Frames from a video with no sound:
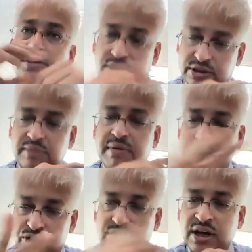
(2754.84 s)
this is a
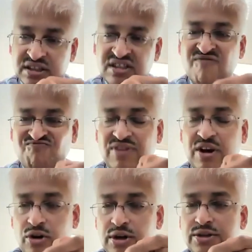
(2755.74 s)
mammoth task,
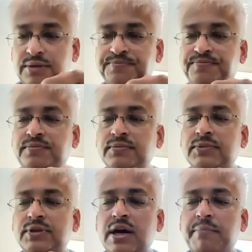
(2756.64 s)
honestly.
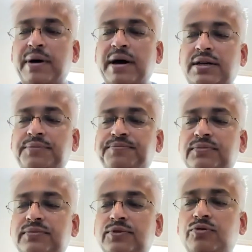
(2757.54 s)
But
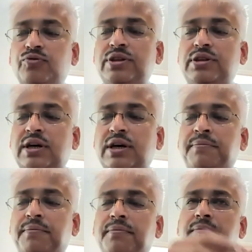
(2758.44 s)
with
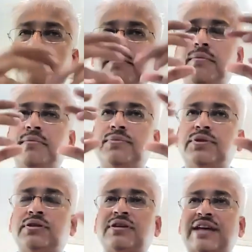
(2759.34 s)
the
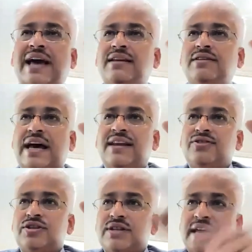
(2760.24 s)

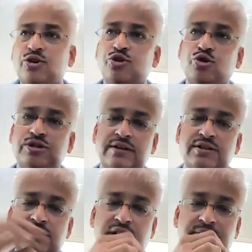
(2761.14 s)
challenge is like, those
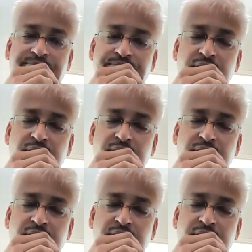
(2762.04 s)
sensors are,